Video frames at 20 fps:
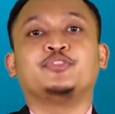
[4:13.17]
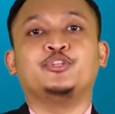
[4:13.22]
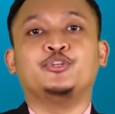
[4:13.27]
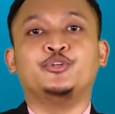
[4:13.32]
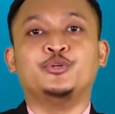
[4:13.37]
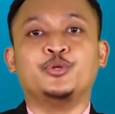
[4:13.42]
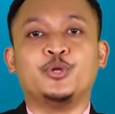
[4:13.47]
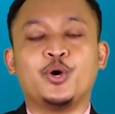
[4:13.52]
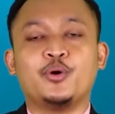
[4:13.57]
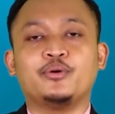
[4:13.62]

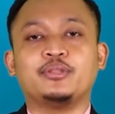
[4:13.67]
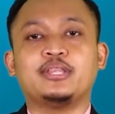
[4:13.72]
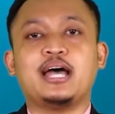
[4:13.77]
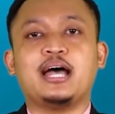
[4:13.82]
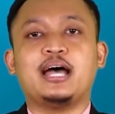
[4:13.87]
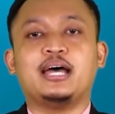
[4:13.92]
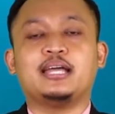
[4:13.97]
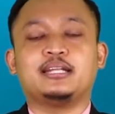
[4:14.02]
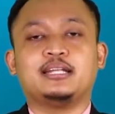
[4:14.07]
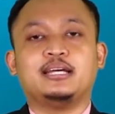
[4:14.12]
you know
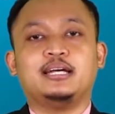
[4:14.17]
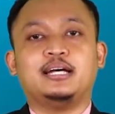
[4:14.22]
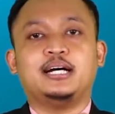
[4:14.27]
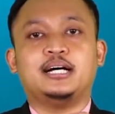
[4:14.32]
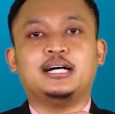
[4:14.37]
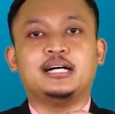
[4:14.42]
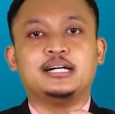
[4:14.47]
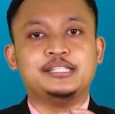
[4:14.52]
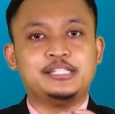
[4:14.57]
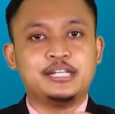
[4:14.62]
that
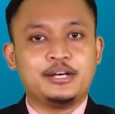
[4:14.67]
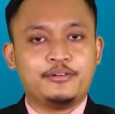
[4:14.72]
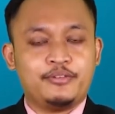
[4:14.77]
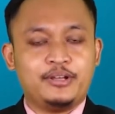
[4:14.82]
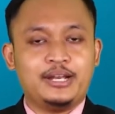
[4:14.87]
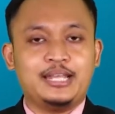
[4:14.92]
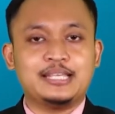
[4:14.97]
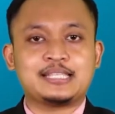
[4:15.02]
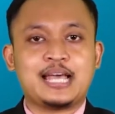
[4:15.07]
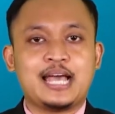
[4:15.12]

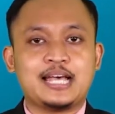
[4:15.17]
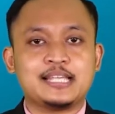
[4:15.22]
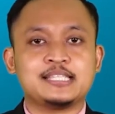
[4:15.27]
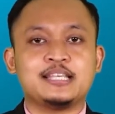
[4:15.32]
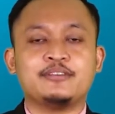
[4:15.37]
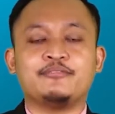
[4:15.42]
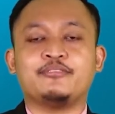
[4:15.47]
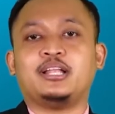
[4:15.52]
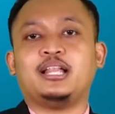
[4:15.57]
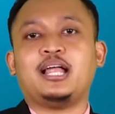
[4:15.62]
Javanese has
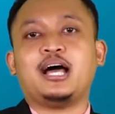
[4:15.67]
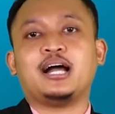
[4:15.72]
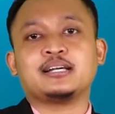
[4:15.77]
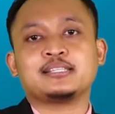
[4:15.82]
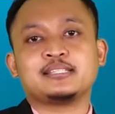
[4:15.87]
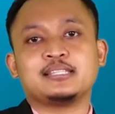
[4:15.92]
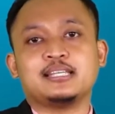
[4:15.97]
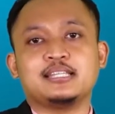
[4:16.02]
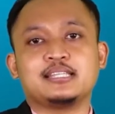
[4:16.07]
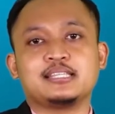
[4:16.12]
several
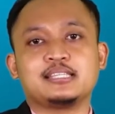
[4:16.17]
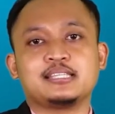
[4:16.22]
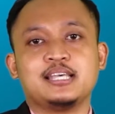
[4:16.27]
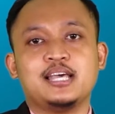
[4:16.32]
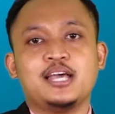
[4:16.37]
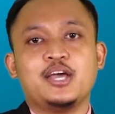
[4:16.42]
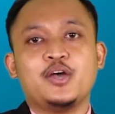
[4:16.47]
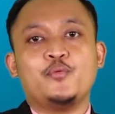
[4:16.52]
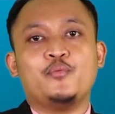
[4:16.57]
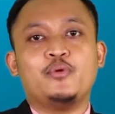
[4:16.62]
accents.
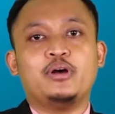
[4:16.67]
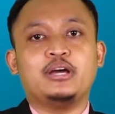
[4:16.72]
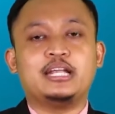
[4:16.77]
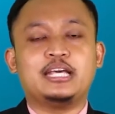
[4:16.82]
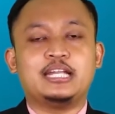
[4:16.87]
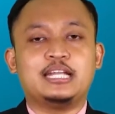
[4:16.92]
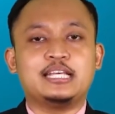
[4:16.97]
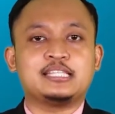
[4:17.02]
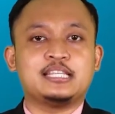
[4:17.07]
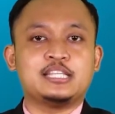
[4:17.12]
When
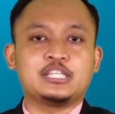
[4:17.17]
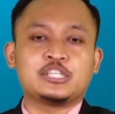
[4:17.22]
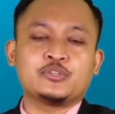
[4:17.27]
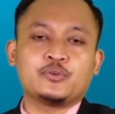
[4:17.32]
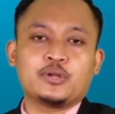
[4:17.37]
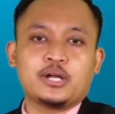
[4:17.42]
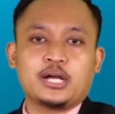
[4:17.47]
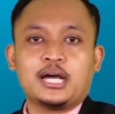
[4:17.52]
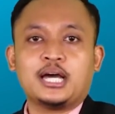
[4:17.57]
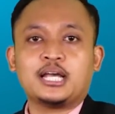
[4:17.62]
it is in
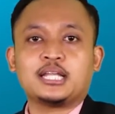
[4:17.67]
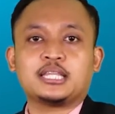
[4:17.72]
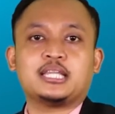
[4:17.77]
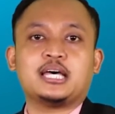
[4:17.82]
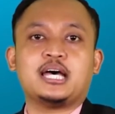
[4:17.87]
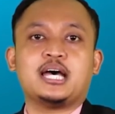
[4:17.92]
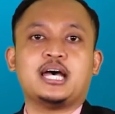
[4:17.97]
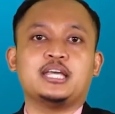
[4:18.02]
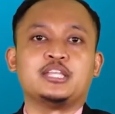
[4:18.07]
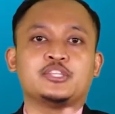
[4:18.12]

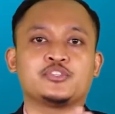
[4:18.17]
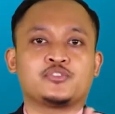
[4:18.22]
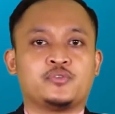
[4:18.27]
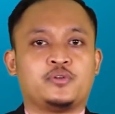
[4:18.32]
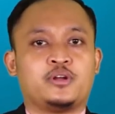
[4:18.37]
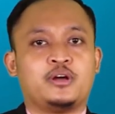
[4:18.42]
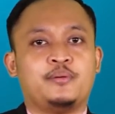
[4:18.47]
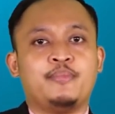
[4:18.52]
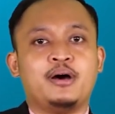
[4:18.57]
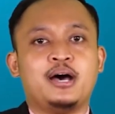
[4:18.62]
Surakarta, in
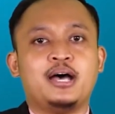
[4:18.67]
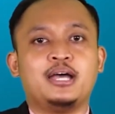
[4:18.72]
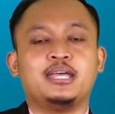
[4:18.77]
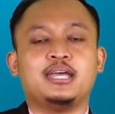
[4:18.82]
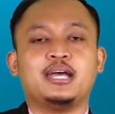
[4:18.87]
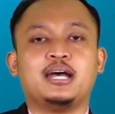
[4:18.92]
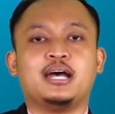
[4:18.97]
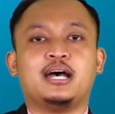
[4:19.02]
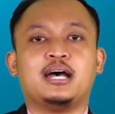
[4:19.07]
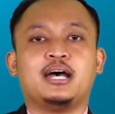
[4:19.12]

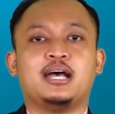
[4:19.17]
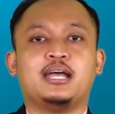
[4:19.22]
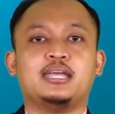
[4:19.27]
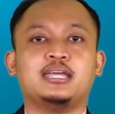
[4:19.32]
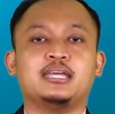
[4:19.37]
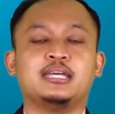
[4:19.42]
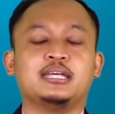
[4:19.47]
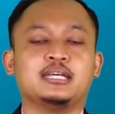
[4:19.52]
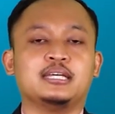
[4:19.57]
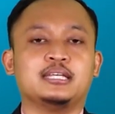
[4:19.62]
Surabaya,
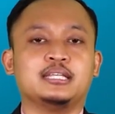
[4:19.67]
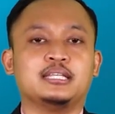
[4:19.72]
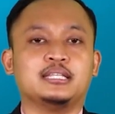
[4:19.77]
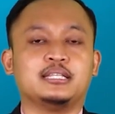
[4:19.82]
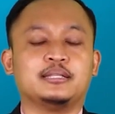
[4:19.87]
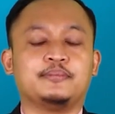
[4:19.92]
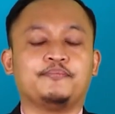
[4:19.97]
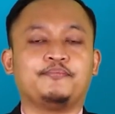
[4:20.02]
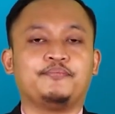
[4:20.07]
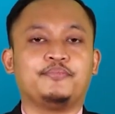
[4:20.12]

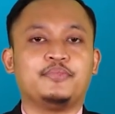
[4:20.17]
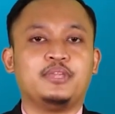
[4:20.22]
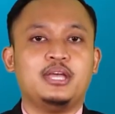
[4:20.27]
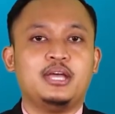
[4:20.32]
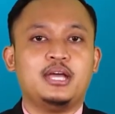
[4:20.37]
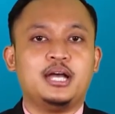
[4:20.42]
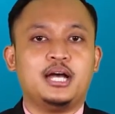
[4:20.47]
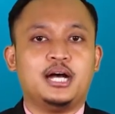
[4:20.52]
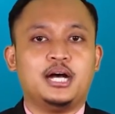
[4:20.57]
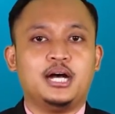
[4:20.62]
in,
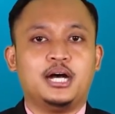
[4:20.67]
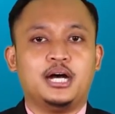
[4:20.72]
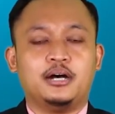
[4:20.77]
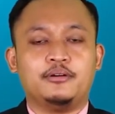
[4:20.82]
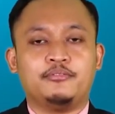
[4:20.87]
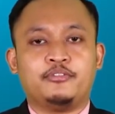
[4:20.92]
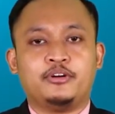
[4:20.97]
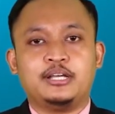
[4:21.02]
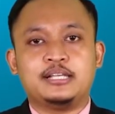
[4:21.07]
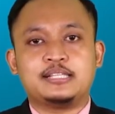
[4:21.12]

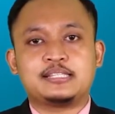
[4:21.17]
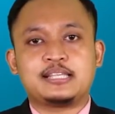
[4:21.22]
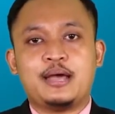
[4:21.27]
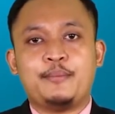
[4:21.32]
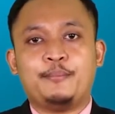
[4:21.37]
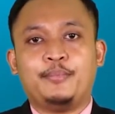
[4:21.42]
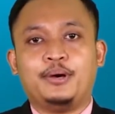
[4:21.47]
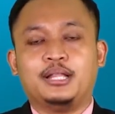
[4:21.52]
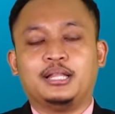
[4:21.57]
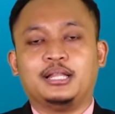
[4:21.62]
for
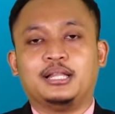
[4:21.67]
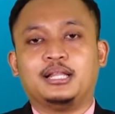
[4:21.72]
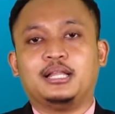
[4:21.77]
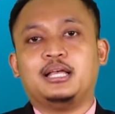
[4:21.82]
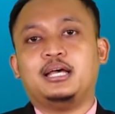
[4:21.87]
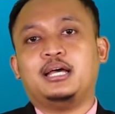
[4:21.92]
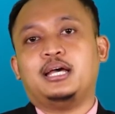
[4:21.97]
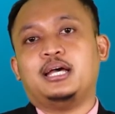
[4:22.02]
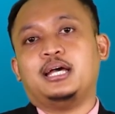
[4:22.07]
example,